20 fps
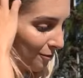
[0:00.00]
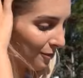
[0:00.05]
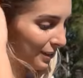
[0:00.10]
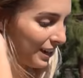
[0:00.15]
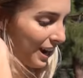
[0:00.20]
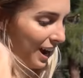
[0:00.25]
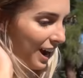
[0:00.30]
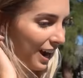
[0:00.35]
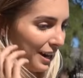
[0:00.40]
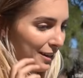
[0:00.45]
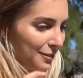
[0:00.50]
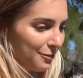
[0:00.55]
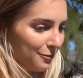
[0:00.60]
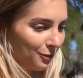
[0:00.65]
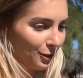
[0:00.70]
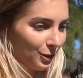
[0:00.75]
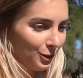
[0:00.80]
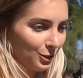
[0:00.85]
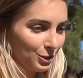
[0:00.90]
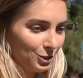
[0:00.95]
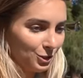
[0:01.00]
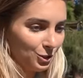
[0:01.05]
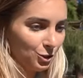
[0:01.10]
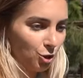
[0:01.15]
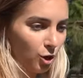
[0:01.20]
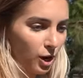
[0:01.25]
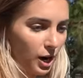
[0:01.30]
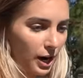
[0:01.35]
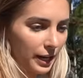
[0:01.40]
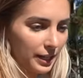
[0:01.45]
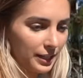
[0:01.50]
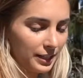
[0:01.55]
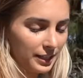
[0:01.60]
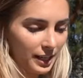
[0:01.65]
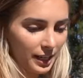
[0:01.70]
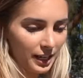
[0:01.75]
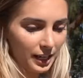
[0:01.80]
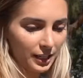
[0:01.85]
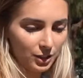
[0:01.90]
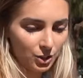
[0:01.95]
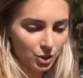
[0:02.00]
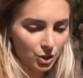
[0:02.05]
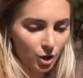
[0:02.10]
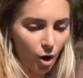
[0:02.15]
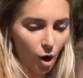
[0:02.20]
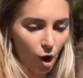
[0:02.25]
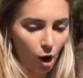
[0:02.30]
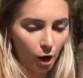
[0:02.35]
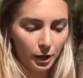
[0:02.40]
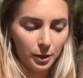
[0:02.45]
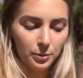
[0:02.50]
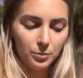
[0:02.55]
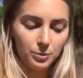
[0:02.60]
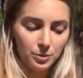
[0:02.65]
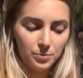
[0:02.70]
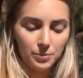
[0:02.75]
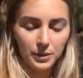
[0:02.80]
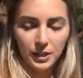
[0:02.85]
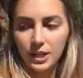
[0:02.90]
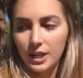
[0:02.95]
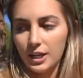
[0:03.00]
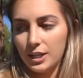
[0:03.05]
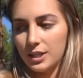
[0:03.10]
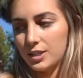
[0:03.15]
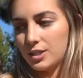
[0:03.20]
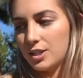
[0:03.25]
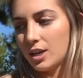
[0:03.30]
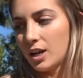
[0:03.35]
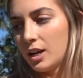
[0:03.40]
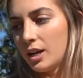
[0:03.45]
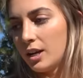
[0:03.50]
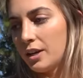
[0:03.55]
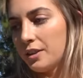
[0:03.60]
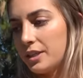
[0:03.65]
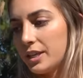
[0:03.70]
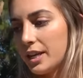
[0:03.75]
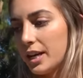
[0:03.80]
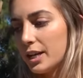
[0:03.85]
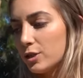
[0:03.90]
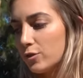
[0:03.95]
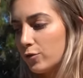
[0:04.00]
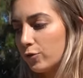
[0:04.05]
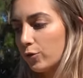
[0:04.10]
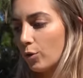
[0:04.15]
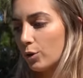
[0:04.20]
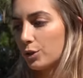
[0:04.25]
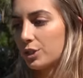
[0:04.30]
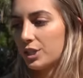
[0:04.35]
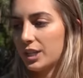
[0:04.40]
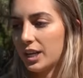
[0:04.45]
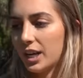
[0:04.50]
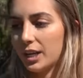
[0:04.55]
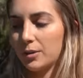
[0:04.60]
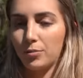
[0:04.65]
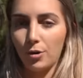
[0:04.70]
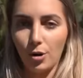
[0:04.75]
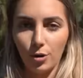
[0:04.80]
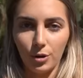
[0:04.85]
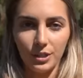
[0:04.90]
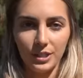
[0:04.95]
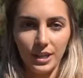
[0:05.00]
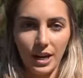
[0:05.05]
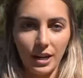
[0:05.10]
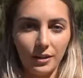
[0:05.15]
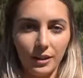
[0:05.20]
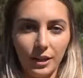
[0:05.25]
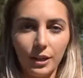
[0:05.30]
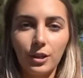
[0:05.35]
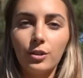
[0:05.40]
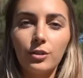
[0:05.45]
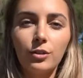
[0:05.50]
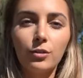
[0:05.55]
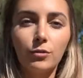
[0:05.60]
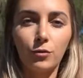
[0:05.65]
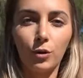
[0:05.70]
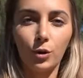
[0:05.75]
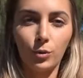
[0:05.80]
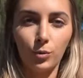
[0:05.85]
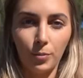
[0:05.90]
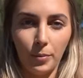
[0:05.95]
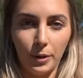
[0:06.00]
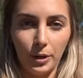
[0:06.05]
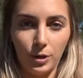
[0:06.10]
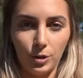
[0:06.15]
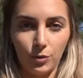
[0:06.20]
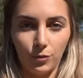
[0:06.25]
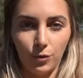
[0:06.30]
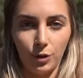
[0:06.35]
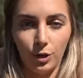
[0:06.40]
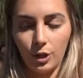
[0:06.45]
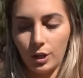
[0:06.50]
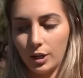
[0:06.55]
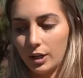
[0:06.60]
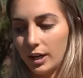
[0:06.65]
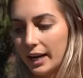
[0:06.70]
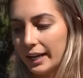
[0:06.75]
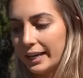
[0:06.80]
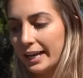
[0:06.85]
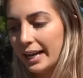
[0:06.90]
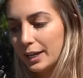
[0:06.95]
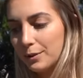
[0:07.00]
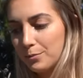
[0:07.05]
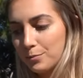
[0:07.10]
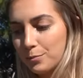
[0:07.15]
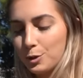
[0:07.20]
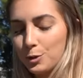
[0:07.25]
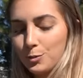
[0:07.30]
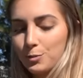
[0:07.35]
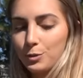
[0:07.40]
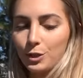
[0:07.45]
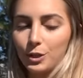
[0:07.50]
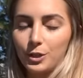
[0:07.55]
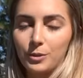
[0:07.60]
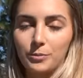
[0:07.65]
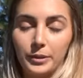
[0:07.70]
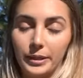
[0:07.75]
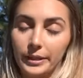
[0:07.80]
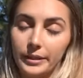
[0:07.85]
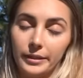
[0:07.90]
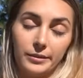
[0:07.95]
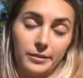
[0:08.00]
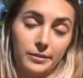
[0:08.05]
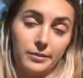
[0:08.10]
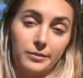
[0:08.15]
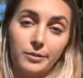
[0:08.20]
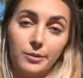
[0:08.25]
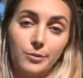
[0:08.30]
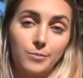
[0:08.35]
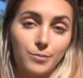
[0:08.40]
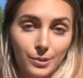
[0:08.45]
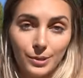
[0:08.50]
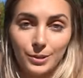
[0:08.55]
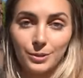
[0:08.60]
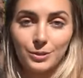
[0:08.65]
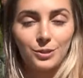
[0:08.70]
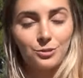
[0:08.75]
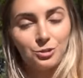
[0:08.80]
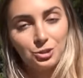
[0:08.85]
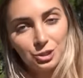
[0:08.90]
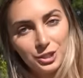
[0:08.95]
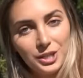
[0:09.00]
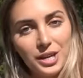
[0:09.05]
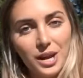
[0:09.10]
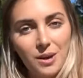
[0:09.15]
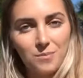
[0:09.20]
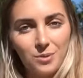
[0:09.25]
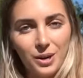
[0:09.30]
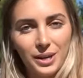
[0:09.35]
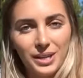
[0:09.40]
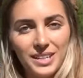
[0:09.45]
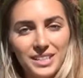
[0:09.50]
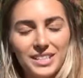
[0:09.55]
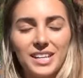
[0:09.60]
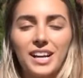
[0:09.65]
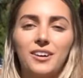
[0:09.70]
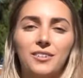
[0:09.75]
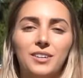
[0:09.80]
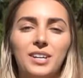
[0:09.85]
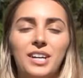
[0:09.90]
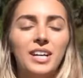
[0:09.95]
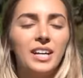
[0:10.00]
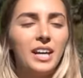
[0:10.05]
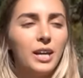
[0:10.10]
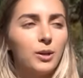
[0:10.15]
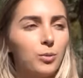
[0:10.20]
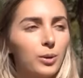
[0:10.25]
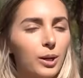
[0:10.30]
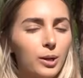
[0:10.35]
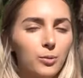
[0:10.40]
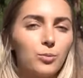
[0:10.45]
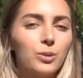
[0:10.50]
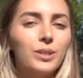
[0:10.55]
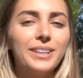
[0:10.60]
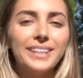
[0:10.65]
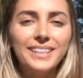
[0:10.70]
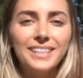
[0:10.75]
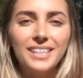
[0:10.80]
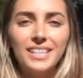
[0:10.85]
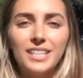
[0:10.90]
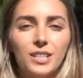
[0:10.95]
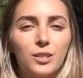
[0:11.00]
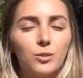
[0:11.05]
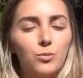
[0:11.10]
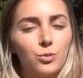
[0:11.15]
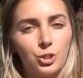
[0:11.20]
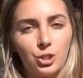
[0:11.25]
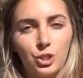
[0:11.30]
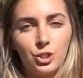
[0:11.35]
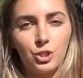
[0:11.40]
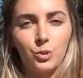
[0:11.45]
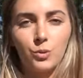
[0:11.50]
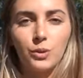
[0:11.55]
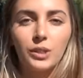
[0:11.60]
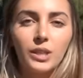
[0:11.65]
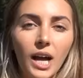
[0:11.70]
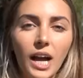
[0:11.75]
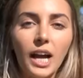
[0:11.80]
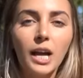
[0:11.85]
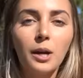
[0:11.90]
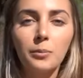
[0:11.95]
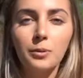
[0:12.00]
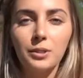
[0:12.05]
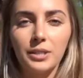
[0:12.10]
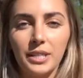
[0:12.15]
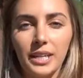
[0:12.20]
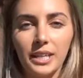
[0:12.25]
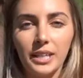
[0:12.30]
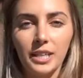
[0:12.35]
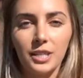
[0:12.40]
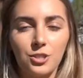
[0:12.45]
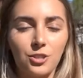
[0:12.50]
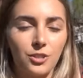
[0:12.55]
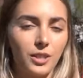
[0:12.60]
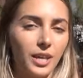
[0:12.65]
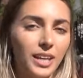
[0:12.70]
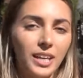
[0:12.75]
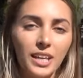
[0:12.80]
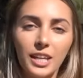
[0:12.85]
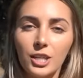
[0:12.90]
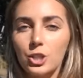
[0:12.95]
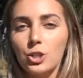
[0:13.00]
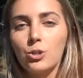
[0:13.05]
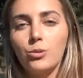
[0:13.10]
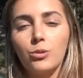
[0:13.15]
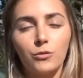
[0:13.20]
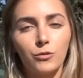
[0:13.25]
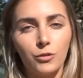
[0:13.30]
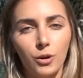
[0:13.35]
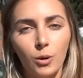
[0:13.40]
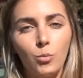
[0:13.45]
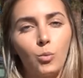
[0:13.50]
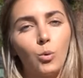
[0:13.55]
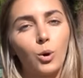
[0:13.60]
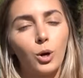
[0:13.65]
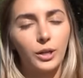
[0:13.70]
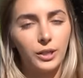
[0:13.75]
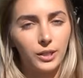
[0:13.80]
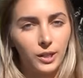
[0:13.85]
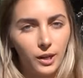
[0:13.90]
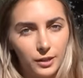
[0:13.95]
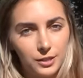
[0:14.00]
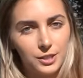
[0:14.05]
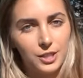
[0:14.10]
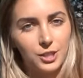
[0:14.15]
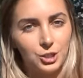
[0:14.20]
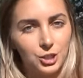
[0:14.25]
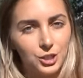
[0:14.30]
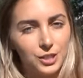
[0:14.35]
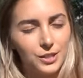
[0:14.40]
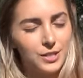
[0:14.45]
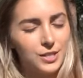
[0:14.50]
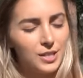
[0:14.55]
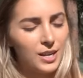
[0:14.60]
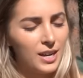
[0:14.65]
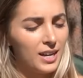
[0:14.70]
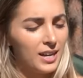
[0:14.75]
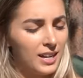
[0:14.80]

When I first tried getting this car, it was because the S14 had broken down and I couldn't afford repairs for her. I had Poop Turd, but it's a Subaru, so she kept breaking down. And what I really needed was just a reliable daily so that I can get to and from work and auditions.